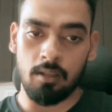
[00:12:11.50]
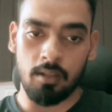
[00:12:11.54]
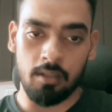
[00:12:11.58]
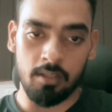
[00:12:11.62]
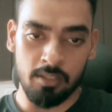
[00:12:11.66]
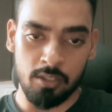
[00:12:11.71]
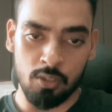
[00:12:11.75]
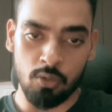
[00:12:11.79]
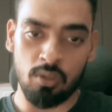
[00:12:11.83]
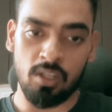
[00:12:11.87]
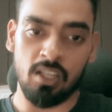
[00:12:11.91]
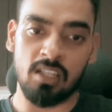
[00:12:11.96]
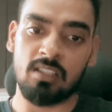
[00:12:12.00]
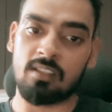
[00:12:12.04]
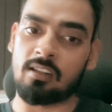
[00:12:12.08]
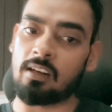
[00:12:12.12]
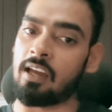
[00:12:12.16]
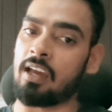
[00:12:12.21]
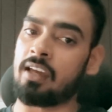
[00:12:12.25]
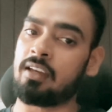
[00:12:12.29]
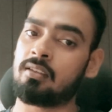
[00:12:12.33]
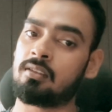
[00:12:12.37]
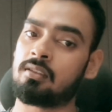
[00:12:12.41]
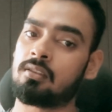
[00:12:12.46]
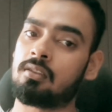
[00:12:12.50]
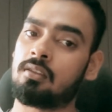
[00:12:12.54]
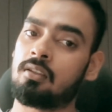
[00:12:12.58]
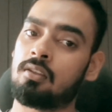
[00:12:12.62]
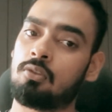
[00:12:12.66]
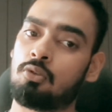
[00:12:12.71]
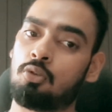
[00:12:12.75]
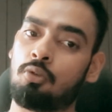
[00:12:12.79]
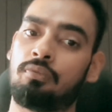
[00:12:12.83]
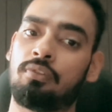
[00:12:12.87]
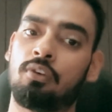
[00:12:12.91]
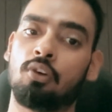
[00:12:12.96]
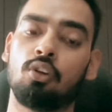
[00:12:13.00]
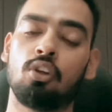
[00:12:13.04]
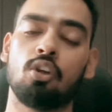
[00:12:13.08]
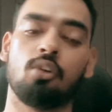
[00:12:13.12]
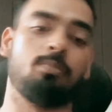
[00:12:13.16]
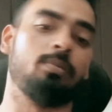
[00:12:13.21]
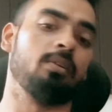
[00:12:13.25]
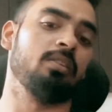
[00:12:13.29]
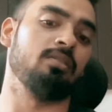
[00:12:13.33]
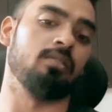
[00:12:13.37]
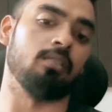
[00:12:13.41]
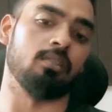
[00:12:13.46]
you need clients to fuel your
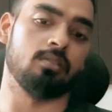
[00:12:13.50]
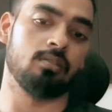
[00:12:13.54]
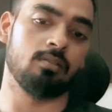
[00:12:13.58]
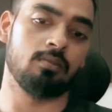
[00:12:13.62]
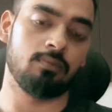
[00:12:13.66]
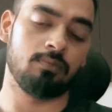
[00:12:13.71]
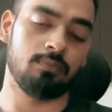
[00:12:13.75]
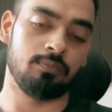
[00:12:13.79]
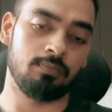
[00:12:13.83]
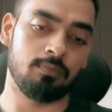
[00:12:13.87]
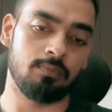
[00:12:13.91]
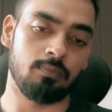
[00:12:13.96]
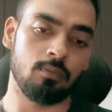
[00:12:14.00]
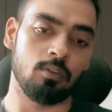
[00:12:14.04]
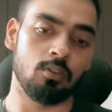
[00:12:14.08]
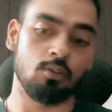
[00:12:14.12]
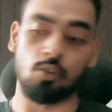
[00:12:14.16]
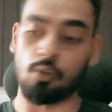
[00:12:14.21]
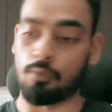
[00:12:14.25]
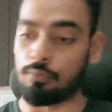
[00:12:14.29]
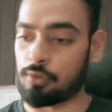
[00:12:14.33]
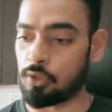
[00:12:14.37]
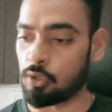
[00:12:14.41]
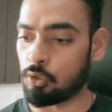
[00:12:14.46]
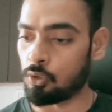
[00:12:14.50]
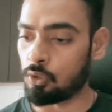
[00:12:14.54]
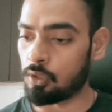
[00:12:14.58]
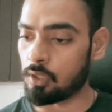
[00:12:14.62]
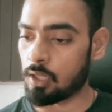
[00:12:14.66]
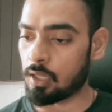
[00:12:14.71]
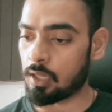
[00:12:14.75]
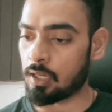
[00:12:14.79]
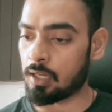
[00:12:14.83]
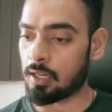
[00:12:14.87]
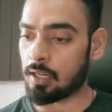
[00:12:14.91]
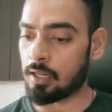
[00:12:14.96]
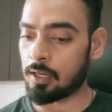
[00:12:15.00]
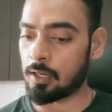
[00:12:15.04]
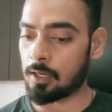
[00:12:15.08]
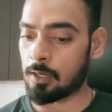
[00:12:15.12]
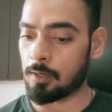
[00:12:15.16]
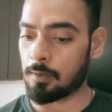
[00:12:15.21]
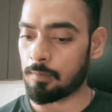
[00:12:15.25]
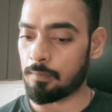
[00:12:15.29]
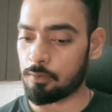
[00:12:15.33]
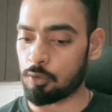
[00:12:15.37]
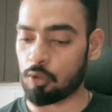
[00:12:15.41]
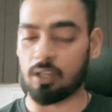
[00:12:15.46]
business, to fuel
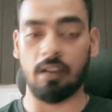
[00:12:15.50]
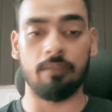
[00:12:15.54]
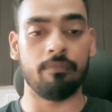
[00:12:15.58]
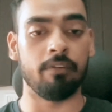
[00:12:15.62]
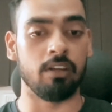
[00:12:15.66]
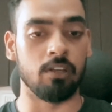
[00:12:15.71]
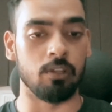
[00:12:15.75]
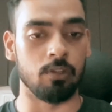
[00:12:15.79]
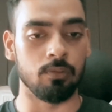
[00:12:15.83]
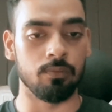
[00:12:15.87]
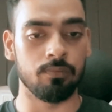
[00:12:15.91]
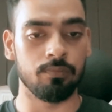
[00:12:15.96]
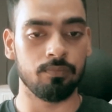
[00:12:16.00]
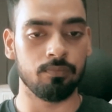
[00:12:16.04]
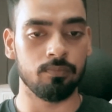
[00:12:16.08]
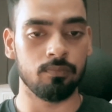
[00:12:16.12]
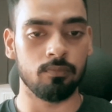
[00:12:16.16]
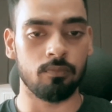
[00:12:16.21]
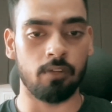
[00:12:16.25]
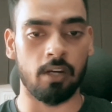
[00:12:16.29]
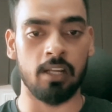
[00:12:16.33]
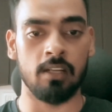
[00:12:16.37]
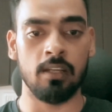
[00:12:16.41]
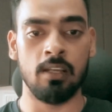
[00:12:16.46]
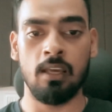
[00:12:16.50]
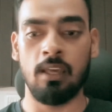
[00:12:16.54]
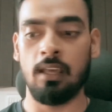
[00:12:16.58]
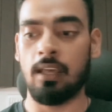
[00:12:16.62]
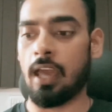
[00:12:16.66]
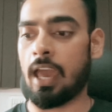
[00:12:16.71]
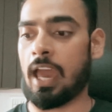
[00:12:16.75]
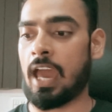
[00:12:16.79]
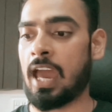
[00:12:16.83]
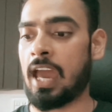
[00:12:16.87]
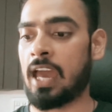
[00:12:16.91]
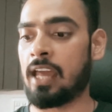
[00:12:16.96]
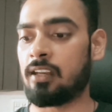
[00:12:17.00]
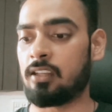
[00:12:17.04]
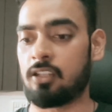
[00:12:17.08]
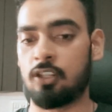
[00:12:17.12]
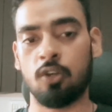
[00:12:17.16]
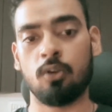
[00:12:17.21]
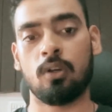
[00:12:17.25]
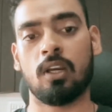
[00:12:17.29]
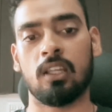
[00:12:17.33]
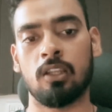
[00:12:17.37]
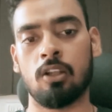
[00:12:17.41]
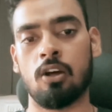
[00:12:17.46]
your revenue, right? And
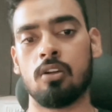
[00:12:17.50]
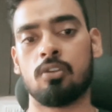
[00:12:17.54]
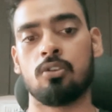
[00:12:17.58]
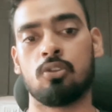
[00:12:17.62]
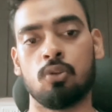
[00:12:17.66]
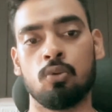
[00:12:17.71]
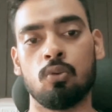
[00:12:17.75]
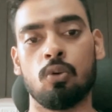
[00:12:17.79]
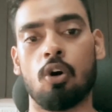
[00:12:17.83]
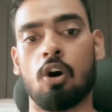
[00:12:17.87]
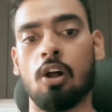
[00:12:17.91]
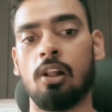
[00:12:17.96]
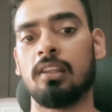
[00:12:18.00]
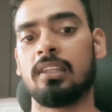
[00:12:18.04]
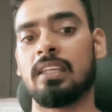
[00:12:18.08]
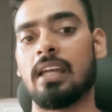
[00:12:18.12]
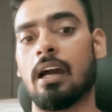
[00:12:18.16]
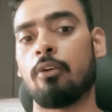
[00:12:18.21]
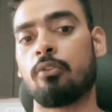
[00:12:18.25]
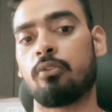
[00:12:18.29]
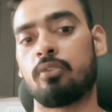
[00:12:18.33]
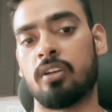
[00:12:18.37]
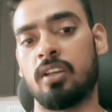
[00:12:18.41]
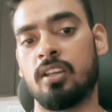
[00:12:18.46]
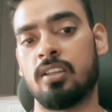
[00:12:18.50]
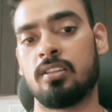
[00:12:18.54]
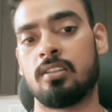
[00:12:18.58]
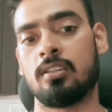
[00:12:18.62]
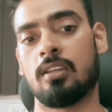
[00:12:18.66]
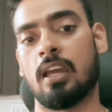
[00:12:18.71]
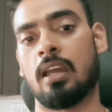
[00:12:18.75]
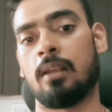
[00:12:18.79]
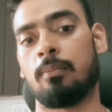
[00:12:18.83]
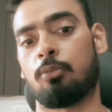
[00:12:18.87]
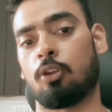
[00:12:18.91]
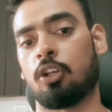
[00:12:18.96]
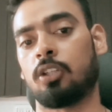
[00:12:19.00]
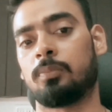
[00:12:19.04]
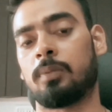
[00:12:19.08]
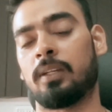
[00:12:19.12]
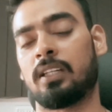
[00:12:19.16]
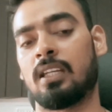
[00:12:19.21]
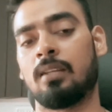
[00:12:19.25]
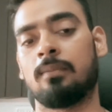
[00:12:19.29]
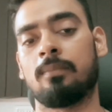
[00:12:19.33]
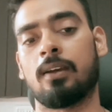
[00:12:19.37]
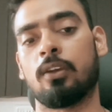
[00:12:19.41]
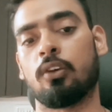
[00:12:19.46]
you cannot do all the outreach and
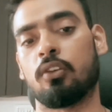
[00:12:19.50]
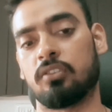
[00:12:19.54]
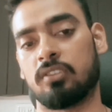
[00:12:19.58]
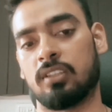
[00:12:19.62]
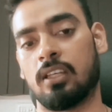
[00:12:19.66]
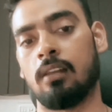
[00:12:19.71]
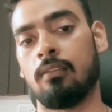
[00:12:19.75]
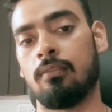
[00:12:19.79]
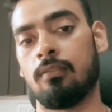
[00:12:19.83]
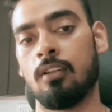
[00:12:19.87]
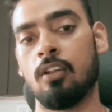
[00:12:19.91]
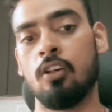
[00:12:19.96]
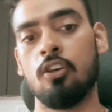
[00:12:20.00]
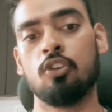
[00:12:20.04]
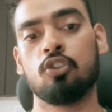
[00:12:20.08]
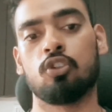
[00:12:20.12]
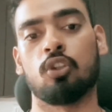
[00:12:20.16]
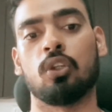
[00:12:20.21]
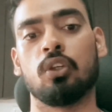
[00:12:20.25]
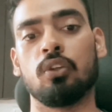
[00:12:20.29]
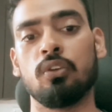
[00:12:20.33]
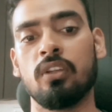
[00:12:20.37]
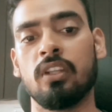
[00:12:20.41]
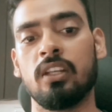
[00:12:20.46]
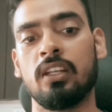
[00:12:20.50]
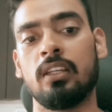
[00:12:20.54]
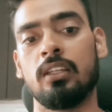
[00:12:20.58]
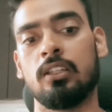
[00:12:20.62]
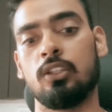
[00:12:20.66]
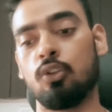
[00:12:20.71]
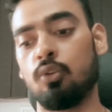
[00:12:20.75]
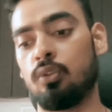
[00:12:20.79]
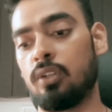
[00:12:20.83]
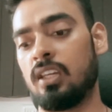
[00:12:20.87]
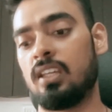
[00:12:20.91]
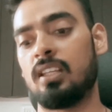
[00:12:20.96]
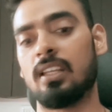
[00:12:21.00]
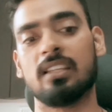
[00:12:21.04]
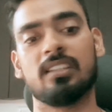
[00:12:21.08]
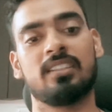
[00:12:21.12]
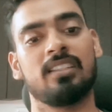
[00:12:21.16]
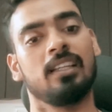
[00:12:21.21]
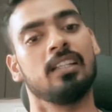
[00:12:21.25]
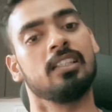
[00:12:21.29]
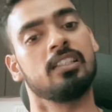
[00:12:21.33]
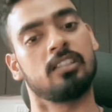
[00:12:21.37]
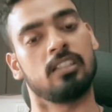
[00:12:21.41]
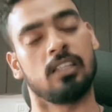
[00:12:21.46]
prospecting by yourself. So you need a
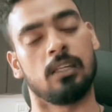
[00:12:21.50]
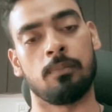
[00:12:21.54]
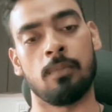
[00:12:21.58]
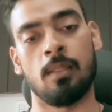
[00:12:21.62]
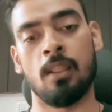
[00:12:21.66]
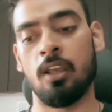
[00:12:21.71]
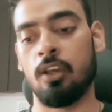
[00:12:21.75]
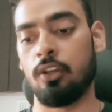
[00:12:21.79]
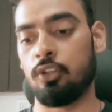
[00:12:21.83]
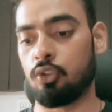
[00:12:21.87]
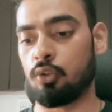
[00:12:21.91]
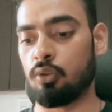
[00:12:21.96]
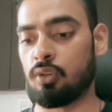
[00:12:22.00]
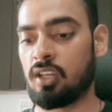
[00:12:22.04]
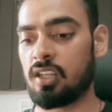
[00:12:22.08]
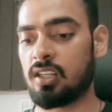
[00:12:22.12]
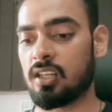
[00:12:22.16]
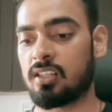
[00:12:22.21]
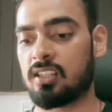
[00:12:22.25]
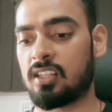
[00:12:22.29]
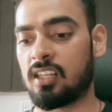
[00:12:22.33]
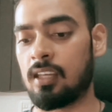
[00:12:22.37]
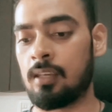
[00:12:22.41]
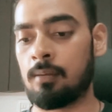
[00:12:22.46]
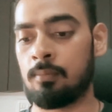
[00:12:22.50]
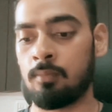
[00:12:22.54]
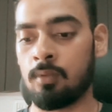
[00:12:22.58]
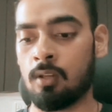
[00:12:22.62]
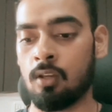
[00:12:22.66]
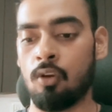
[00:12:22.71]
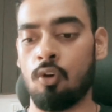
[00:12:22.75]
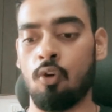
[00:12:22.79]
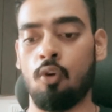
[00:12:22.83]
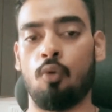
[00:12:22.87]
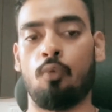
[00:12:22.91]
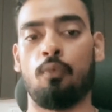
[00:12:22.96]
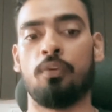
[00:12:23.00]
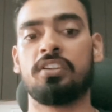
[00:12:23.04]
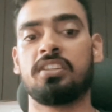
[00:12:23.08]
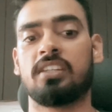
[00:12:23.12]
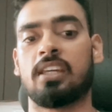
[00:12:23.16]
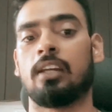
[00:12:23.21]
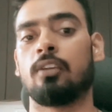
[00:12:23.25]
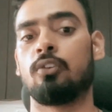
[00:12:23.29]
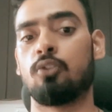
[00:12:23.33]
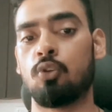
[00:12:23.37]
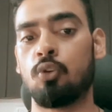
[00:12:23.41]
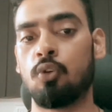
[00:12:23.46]
sales team. You need a team which
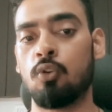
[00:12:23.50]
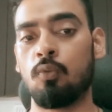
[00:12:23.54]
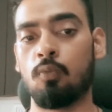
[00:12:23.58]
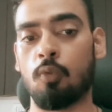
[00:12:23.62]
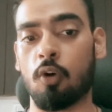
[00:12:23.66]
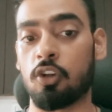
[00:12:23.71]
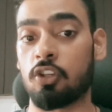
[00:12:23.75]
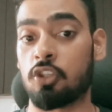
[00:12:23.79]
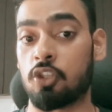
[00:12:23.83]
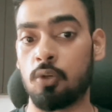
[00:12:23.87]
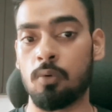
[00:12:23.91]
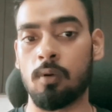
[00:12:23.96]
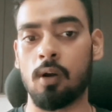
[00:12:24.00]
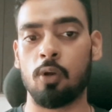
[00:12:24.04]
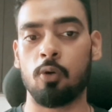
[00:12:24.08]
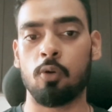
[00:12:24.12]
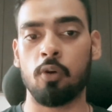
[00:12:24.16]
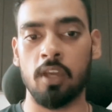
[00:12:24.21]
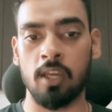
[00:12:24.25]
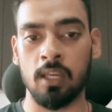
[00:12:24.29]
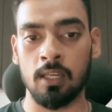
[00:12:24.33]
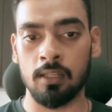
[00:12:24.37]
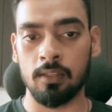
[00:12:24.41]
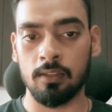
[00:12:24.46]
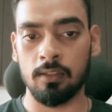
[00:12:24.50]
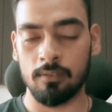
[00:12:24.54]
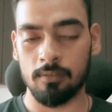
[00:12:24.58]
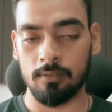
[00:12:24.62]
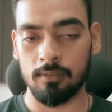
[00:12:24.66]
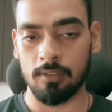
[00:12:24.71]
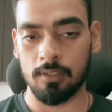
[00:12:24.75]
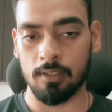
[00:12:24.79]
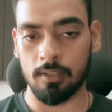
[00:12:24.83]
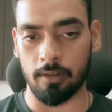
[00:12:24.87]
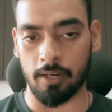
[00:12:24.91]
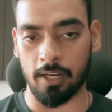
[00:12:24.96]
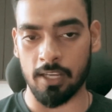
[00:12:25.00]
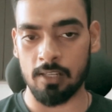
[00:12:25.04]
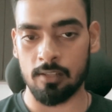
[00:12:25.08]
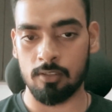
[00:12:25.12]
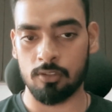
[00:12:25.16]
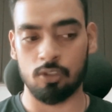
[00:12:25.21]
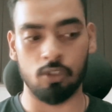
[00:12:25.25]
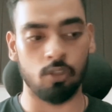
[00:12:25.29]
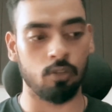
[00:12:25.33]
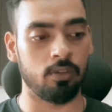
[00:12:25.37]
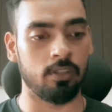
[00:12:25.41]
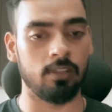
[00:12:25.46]
can do what you are doing, right?
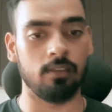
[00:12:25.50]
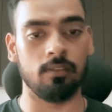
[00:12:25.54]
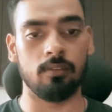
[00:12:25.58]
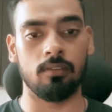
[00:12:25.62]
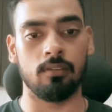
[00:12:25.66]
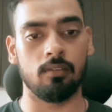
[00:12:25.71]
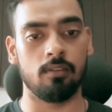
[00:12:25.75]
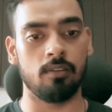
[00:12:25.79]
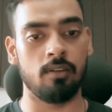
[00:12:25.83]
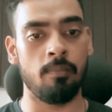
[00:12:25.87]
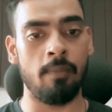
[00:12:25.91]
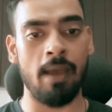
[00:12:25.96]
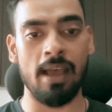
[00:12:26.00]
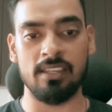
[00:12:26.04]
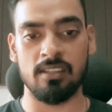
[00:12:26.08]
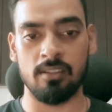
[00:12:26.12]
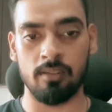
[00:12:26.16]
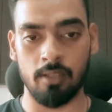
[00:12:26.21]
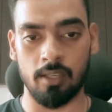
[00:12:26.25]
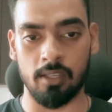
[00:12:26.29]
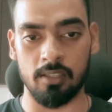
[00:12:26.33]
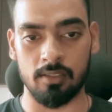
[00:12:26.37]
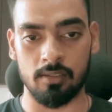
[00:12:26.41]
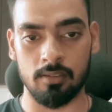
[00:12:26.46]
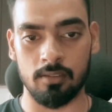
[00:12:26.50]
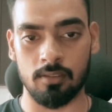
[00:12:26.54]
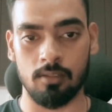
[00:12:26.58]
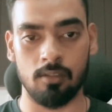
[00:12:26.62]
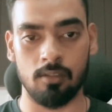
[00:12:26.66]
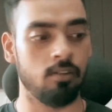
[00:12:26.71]
So imagine this.